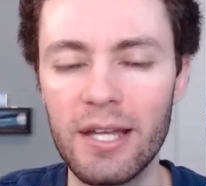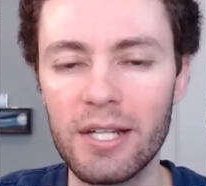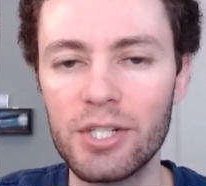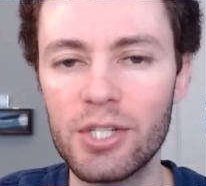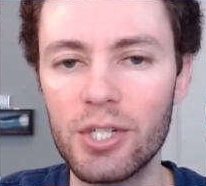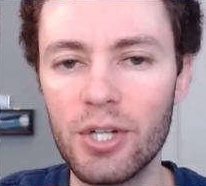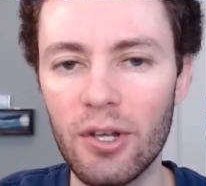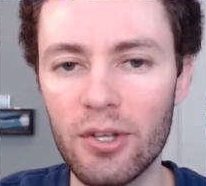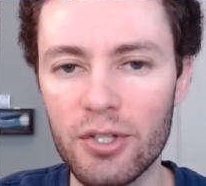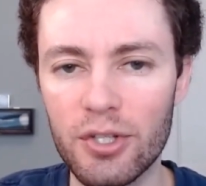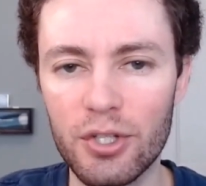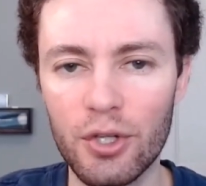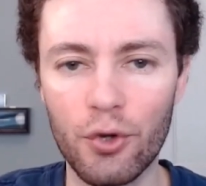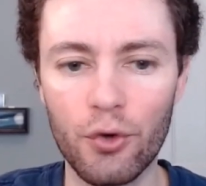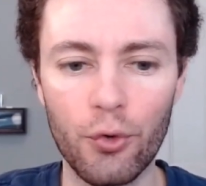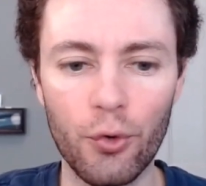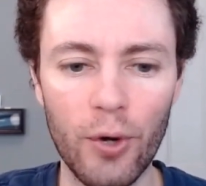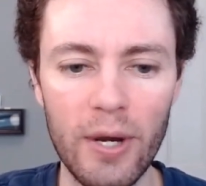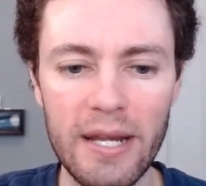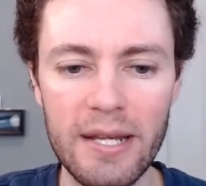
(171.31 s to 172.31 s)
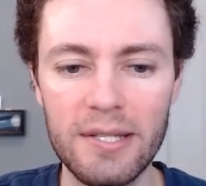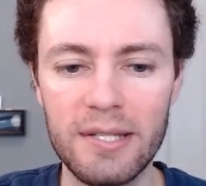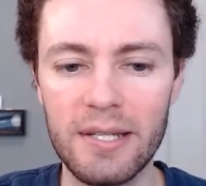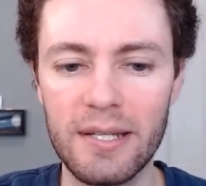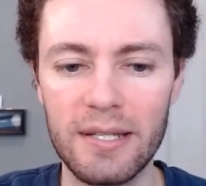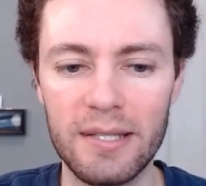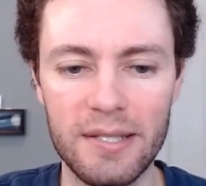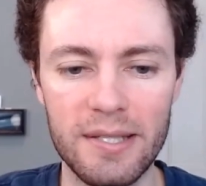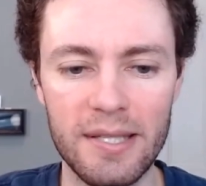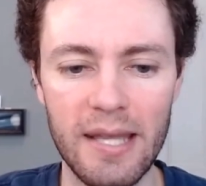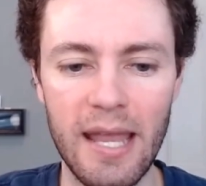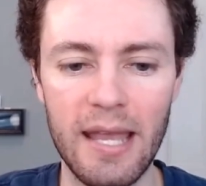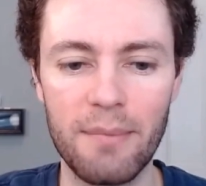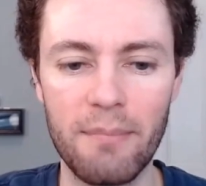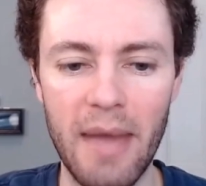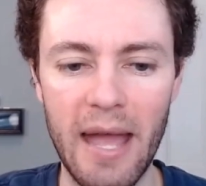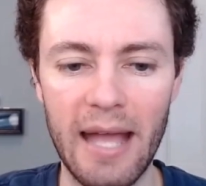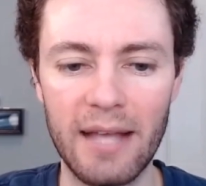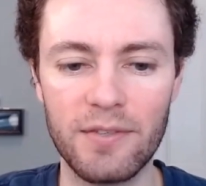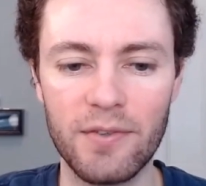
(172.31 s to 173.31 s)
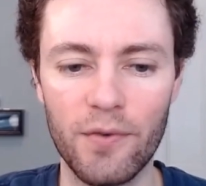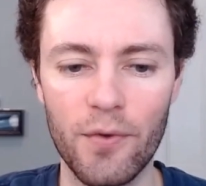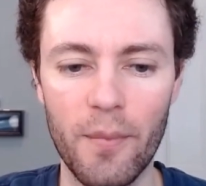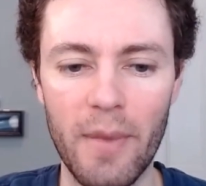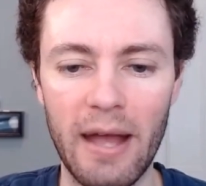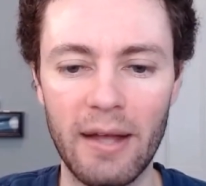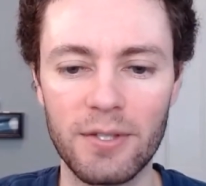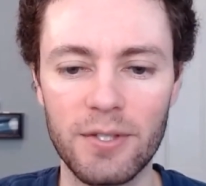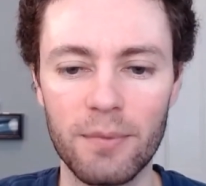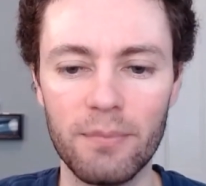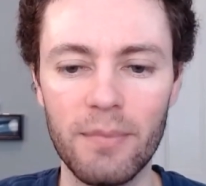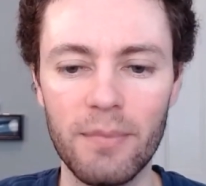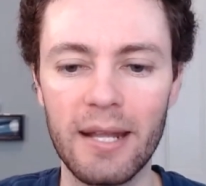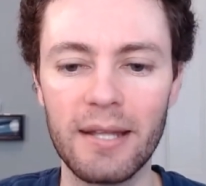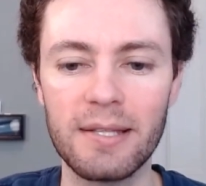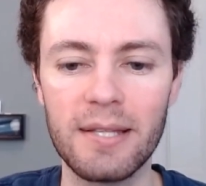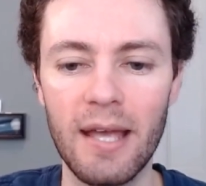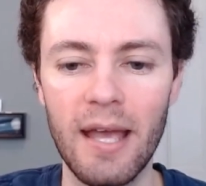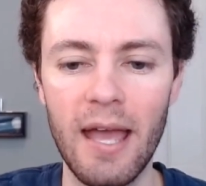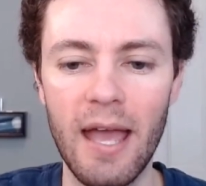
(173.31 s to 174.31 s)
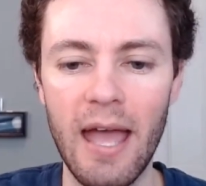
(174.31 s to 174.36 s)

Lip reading: just crazy, insane, massive amounts of minutes.